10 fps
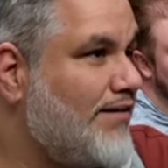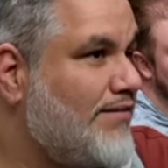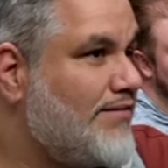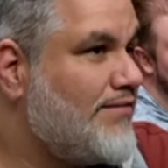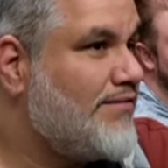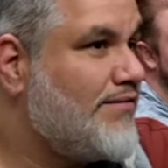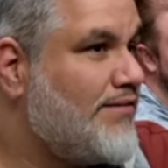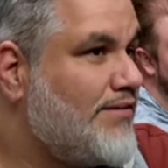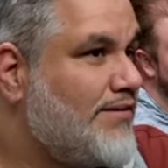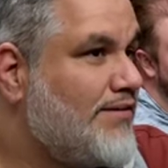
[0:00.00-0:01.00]
I'd say it's a blue
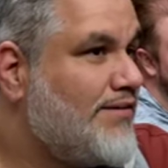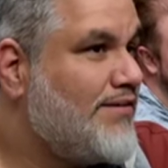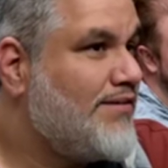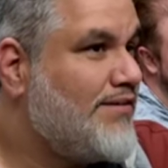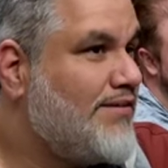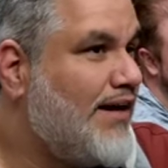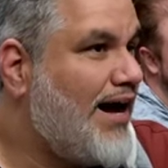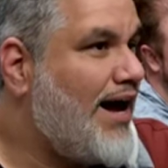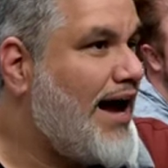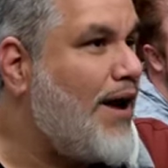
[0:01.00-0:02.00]
and a red.
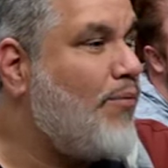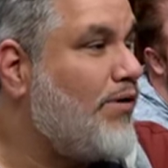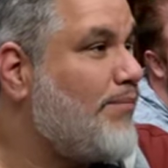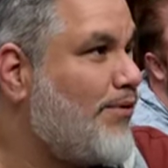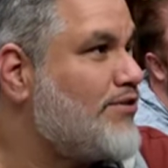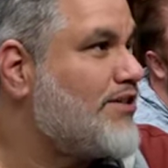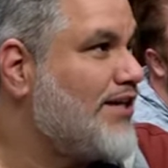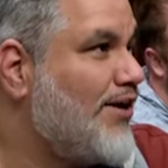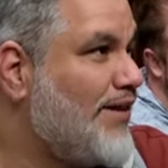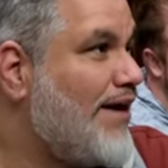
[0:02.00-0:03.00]
I wouldn't personally
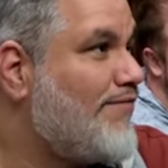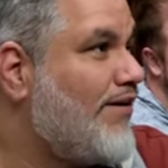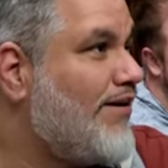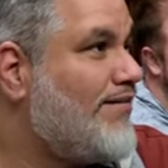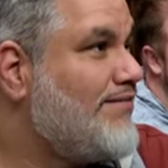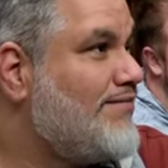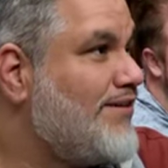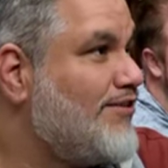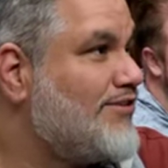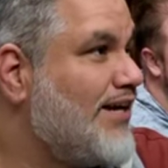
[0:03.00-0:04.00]
go that far. You
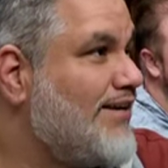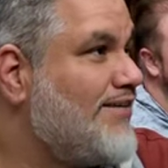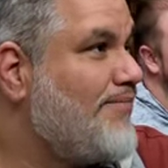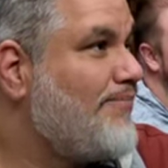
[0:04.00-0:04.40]
understand?